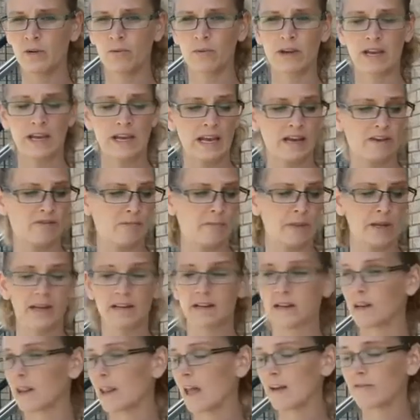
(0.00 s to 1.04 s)
We have
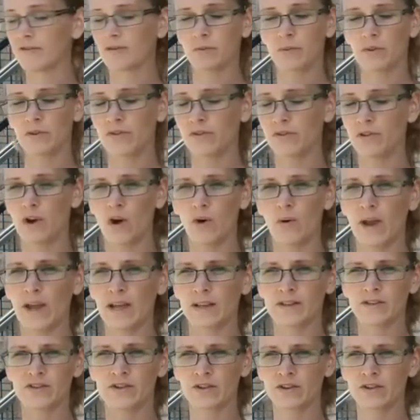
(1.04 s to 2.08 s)
been left with no
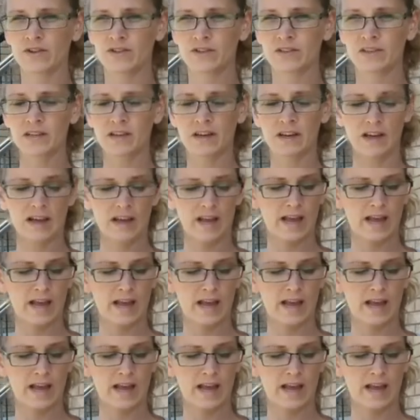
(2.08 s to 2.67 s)
answers